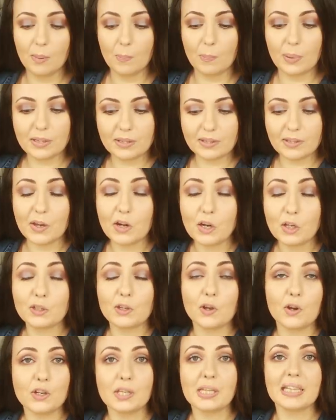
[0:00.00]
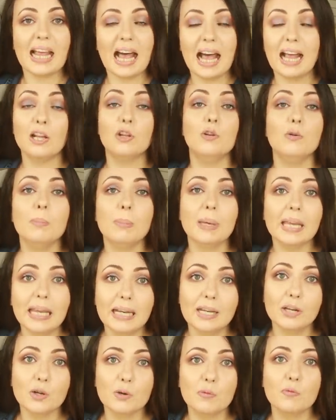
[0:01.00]
but they're turning
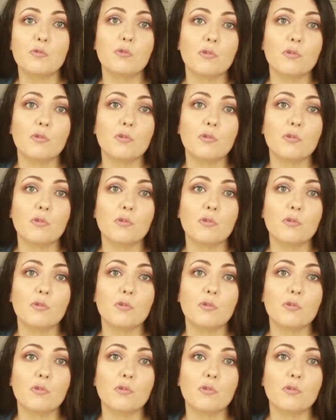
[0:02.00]
aluminium